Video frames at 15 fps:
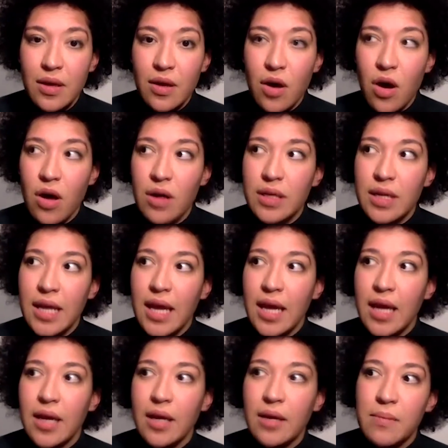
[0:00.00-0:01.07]
on
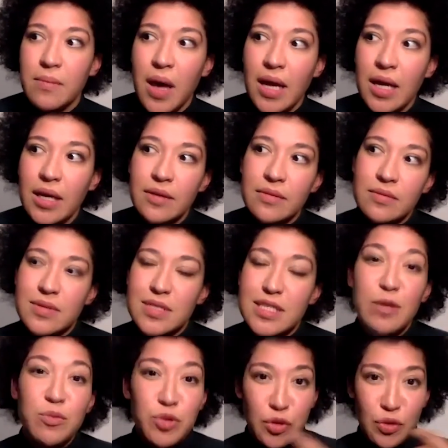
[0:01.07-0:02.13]
a my
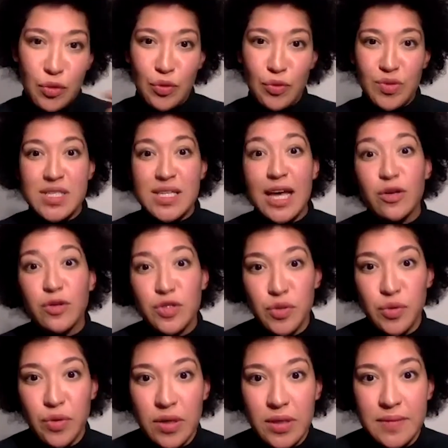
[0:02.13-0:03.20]
debut recital
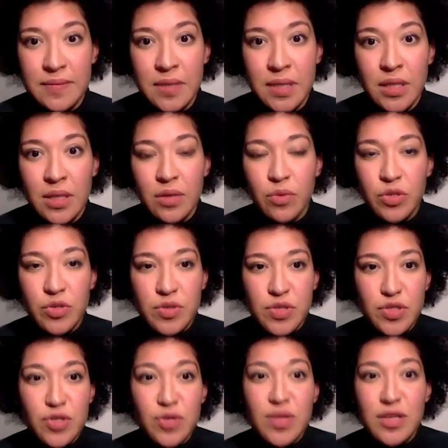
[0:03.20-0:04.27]
tour, which was in
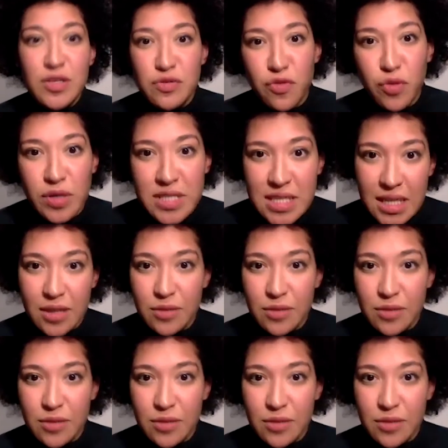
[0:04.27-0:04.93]
2014.